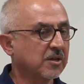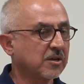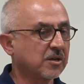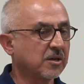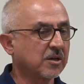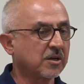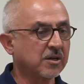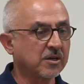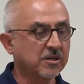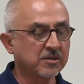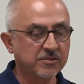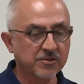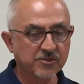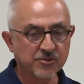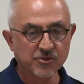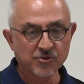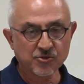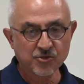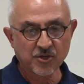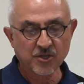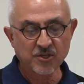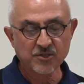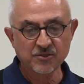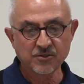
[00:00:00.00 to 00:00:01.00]
Uh, Reza
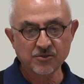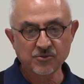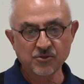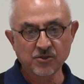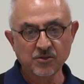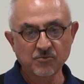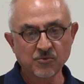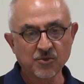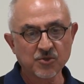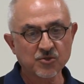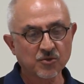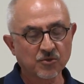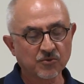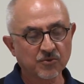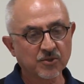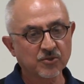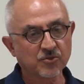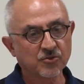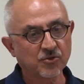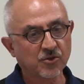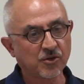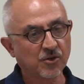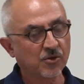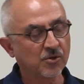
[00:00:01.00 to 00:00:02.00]
Shah's regime was
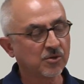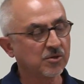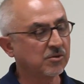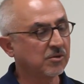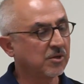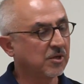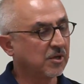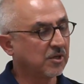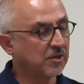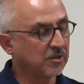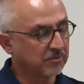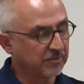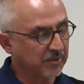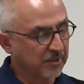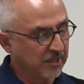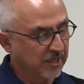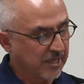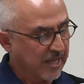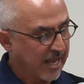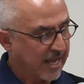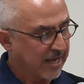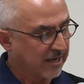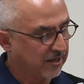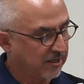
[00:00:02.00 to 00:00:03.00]
overthrown when
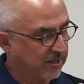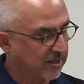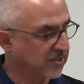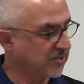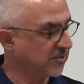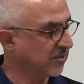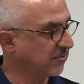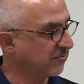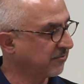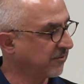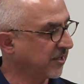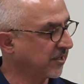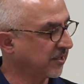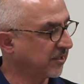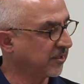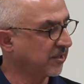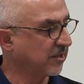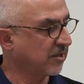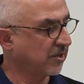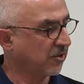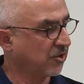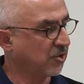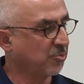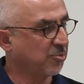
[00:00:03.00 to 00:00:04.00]
the Allies invaded and
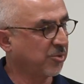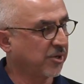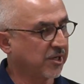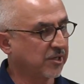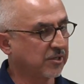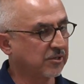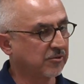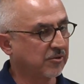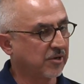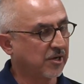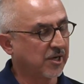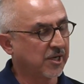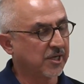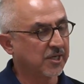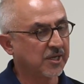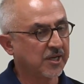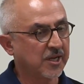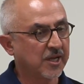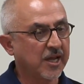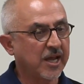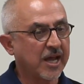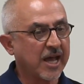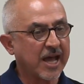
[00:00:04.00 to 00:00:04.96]
occupied Iran,